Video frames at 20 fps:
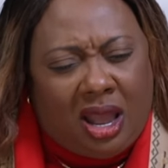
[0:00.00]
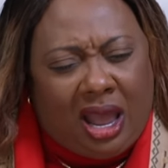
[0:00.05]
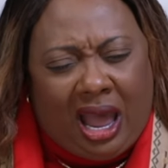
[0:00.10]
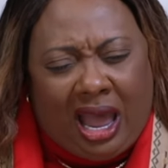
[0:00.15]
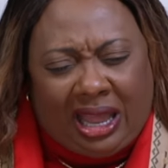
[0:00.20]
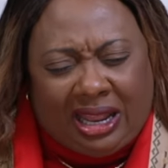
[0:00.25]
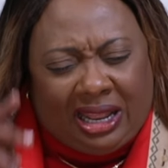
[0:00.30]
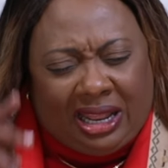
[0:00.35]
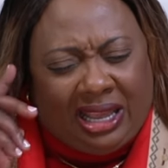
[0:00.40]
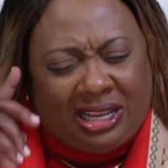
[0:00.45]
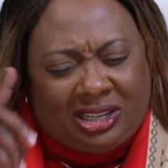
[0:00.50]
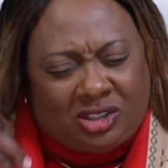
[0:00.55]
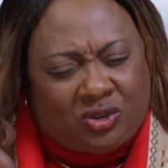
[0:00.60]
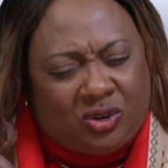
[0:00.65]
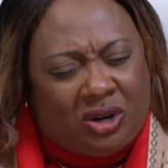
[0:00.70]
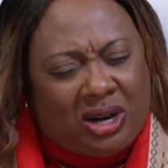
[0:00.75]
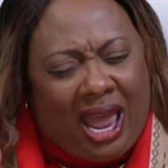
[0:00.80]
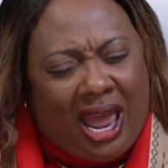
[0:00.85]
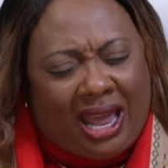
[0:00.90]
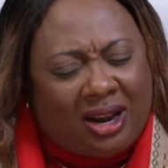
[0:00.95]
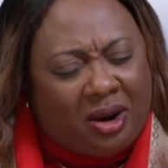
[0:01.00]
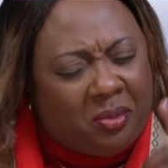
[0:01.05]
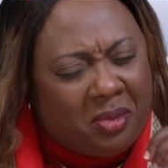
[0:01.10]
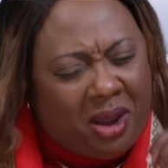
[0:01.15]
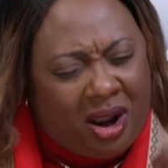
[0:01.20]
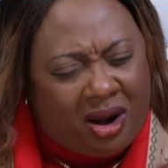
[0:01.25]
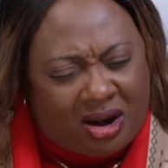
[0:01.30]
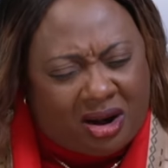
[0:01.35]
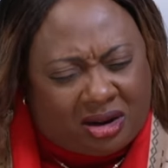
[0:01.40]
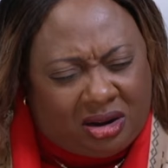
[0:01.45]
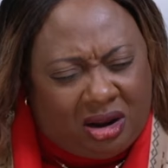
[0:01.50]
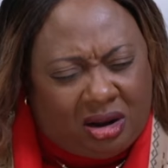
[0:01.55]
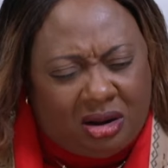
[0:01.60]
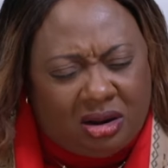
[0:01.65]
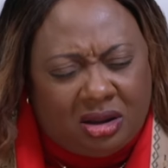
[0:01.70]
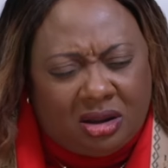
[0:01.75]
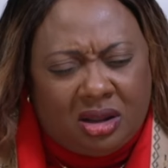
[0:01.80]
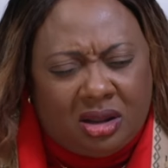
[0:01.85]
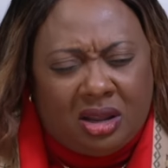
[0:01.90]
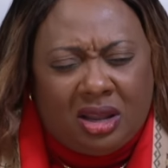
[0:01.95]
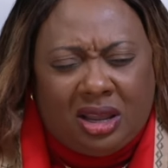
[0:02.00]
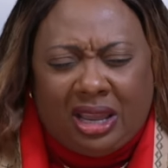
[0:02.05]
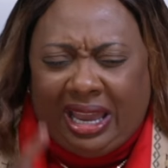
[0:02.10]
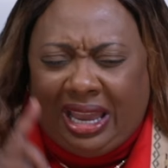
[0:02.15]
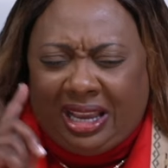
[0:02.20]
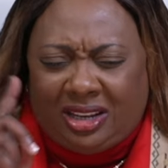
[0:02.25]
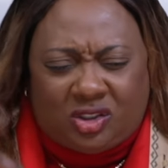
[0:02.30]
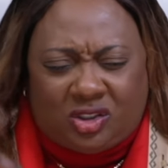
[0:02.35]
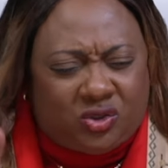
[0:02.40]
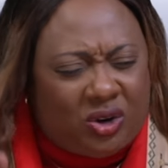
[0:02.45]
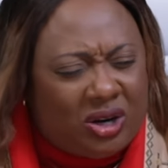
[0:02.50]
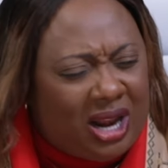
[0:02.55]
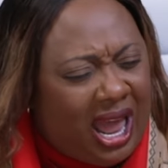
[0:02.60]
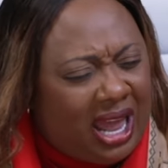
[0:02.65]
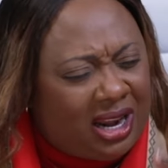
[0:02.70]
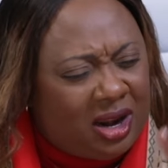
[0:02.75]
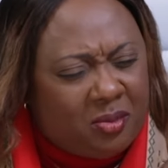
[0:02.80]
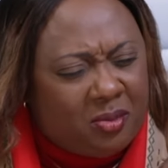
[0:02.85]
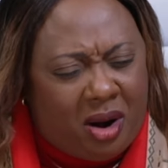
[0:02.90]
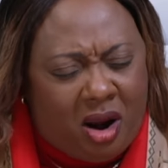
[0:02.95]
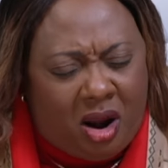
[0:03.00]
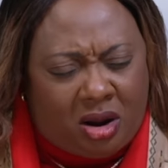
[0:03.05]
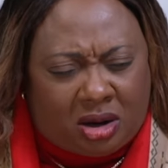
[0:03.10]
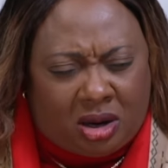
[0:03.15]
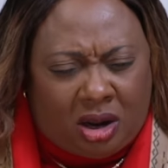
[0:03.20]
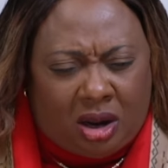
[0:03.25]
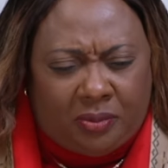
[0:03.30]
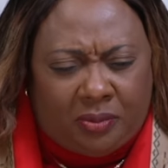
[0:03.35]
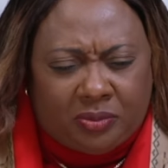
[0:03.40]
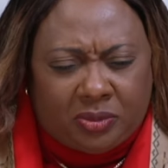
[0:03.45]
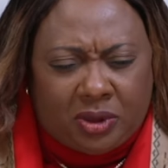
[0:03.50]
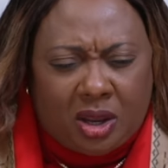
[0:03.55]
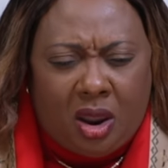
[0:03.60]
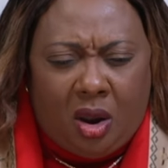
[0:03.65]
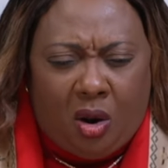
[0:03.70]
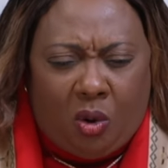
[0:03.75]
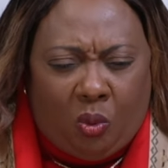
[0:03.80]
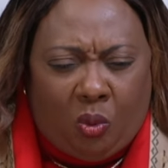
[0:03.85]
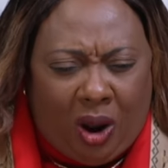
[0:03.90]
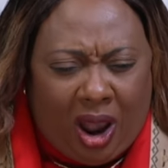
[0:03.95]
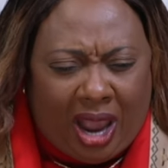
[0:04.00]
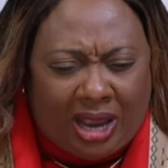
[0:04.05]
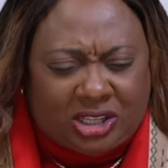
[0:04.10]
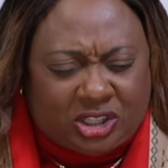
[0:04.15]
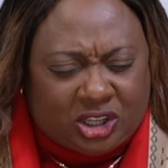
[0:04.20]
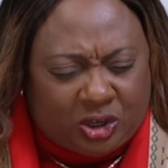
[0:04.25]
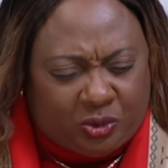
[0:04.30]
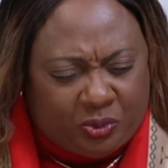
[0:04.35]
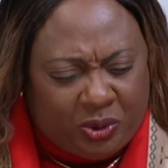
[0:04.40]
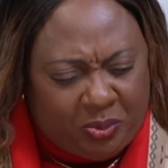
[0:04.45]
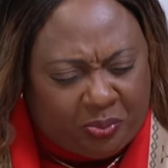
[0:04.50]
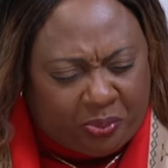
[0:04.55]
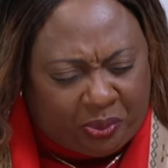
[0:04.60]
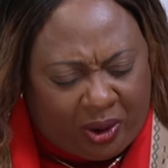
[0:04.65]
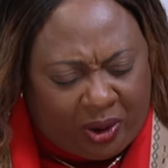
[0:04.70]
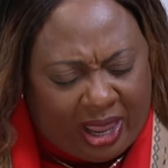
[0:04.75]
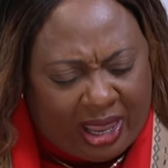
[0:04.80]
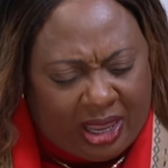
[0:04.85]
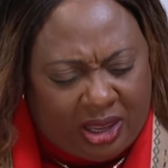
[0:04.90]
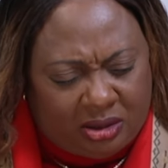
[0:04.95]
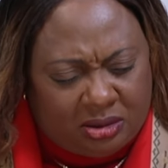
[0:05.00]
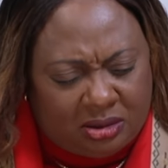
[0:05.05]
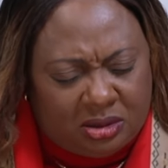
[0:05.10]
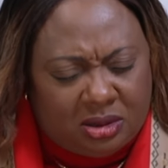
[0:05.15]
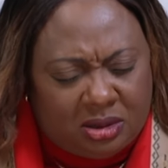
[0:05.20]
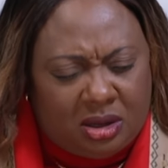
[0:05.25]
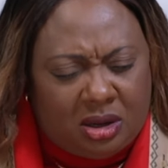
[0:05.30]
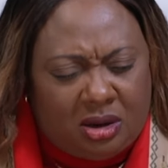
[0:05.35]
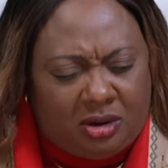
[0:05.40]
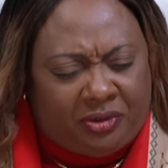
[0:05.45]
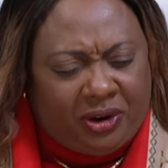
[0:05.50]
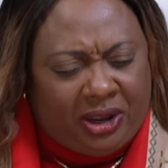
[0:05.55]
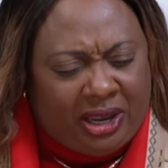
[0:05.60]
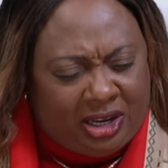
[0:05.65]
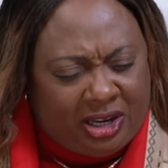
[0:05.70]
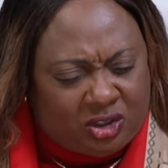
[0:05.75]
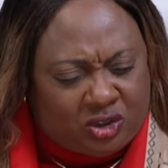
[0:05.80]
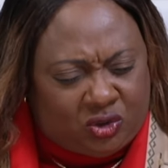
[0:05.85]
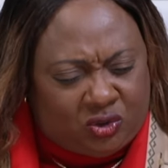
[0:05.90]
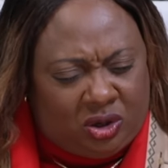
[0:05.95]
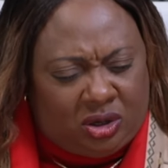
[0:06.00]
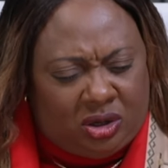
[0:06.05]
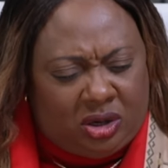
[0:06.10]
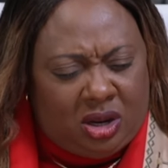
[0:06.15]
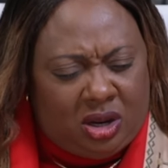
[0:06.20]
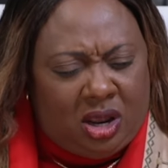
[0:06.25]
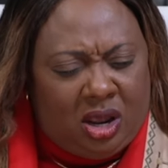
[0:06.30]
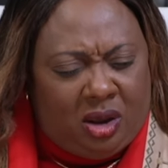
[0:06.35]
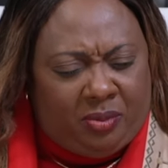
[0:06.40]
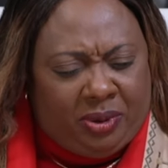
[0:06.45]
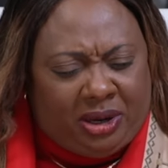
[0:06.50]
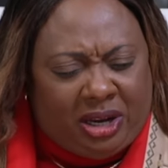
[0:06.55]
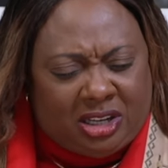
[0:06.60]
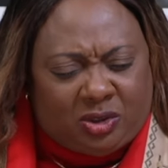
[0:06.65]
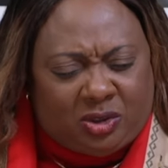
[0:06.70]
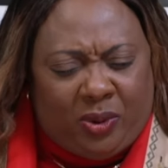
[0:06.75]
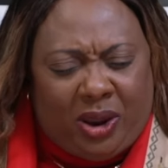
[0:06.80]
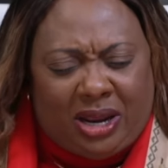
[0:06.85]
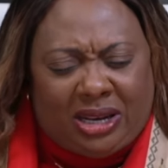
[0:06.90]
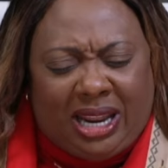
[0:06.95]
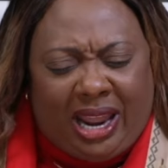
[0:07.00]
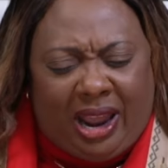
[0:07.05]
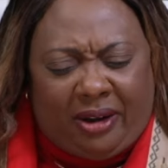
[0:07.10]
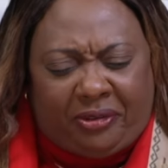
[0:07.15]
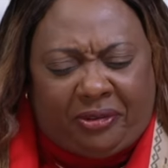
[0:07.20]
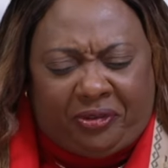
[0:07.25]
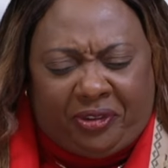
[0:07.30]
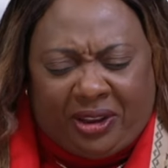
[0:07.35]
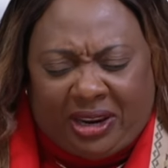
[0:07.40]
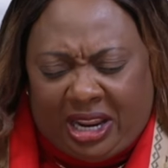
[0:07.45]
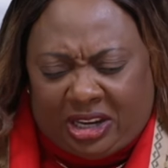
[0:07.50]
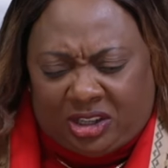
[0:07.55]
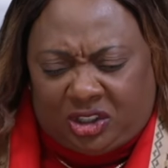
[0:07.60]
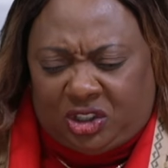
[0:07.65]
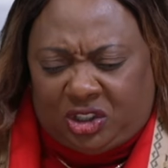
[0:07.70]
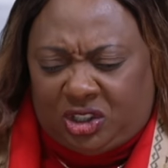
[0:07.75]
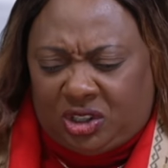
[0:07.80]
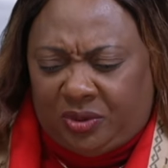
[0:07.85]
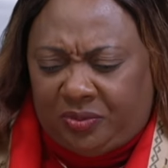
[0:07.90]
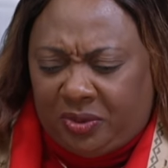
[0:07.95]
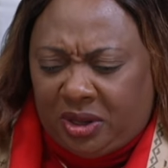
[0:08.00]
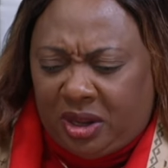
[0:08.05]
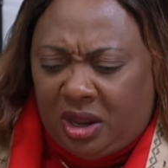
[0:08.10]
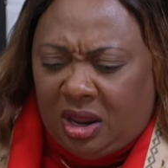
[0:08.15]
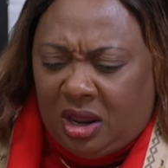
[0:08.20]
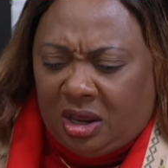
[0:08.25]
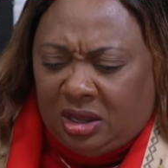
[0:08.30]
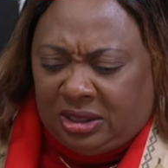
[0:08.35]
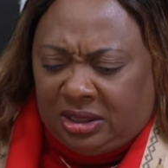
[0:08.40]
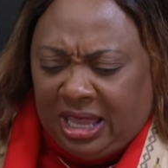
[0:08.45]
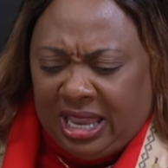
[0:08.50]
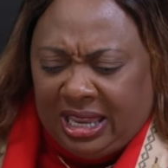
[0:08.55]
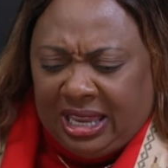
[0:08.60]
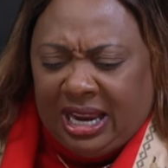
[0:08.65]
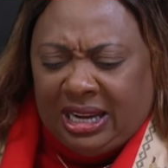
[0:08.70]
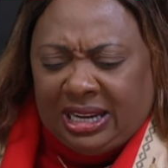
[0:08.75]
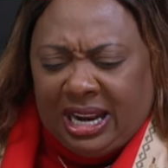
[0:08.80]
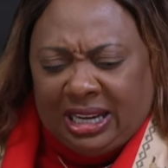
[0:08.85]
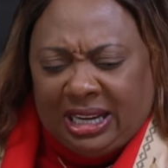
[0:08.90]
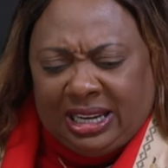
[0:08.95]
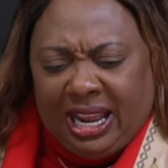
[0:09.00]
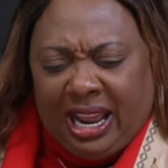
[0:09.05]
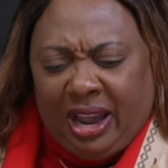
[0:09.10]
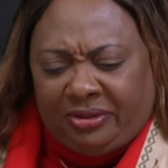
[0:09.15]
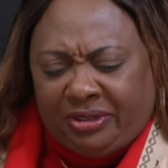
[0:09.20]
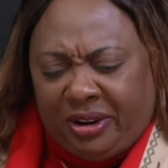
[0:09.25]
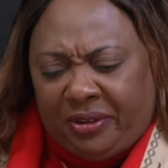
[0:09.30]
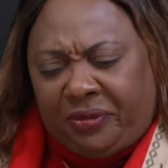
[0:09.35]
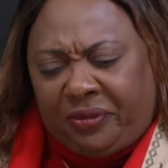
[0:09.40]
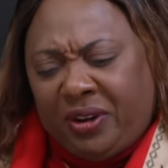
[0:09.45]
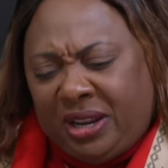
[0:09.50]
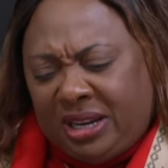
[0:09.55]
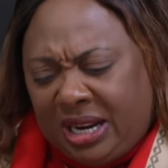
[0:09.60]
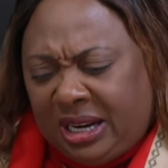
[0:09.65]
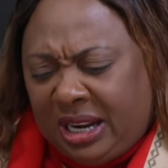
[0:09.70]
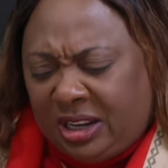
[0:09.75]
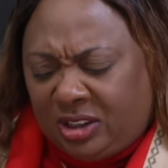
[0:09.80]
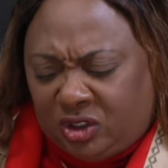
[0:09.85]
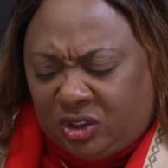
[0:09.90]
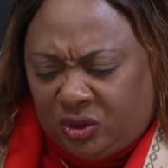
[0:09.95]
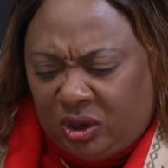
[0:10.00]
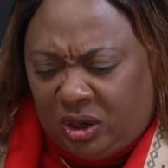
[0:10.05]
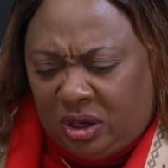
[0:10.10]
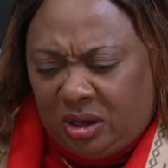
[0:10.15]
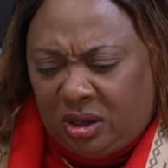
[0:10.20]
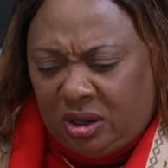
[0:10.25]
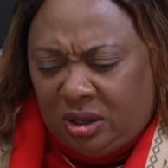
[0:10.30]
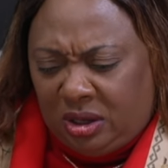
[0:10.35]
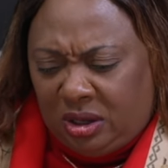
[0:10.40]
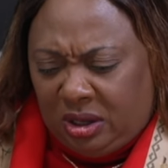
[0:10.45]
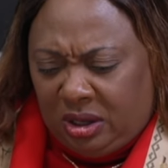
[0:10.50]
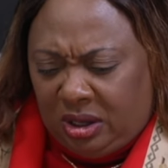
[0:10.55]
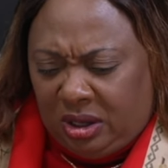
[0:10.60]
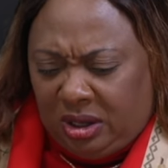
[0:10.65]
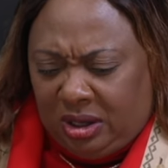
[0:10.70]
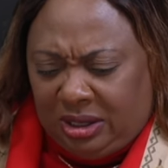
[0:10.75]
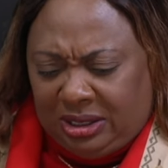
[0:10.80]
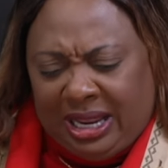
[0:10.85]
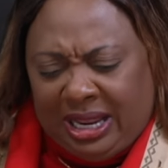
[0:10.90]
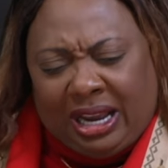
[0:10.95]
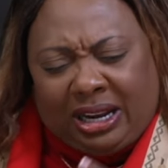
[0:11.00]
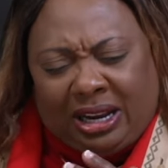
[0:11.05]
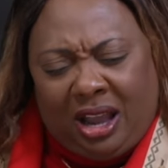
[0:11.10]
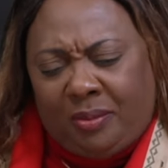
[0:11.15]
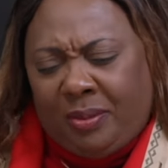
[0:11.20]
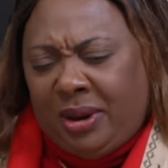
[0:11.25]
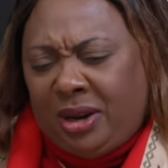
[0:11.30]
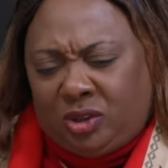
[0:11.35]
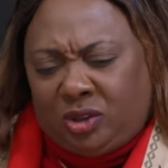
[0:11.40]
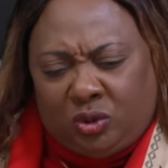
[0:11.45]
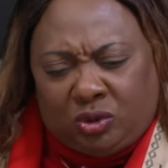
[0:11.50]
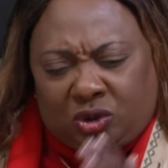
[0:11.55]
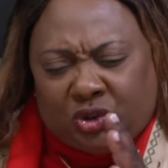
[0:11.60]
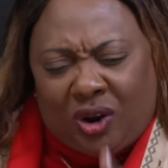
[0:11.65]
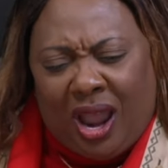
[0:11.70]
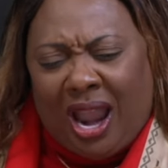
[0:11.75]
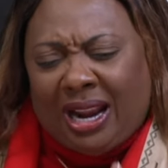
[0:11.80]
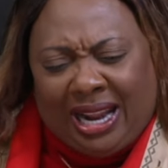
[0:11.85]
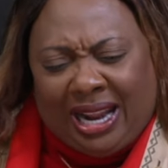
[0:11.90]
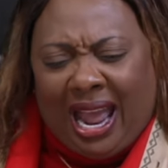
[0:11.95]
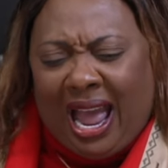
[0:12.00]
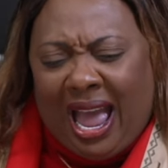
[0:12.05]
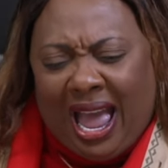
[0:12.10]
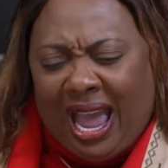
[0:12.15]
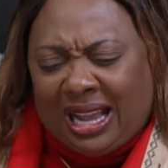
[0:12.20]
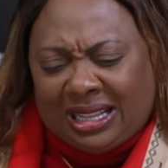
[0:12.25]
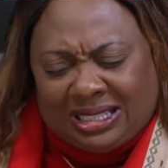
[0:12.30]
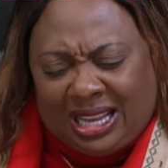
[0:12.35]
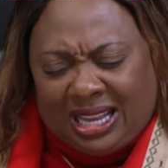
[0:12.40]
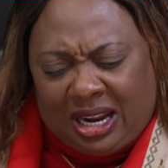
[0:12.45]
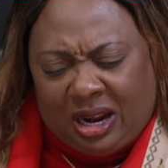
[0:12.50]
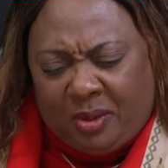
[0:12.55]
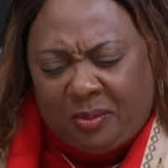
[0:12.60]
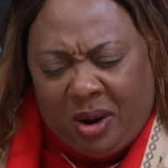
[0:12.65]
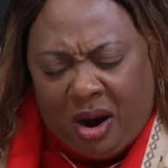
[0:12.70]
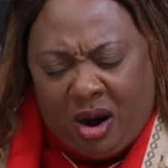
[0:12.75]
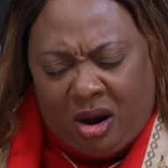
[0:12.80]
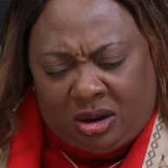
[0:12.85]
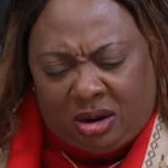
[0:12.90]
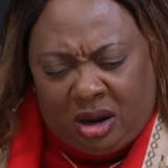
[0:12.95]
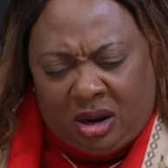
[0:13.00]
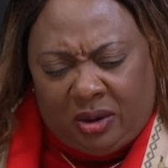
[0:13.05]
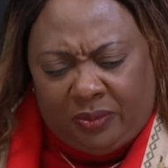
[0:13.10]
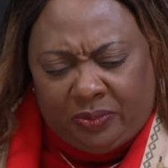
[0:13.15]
And Israel and America. Israel and America. Why should we pray for Israel? Because when they are finished thinking that they have defeated Israel, they're coming to try their hands at America.